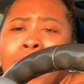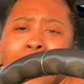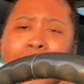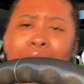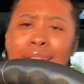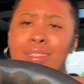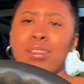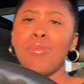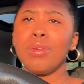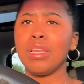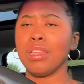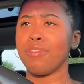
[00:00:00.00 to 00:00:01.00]
yeah, like I didn't
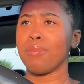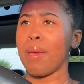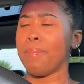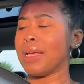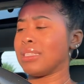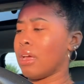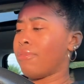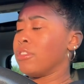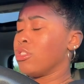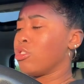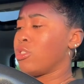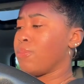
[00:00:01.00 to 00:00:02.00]
start really living my best life
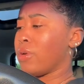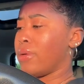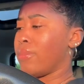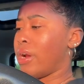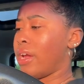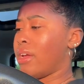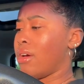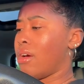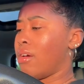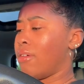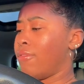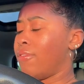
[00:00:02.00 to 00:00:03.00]
until spring break
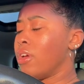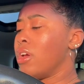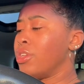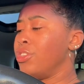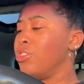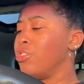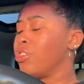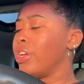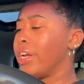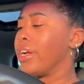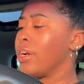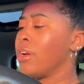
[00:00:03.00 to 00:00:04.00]
of junior
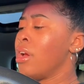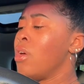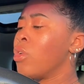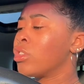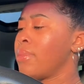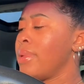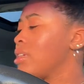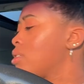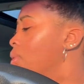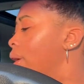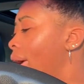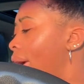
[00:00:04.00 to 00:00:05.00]
year, which I mean
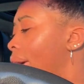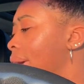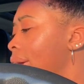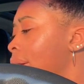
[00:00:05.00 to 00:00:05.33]
is okay.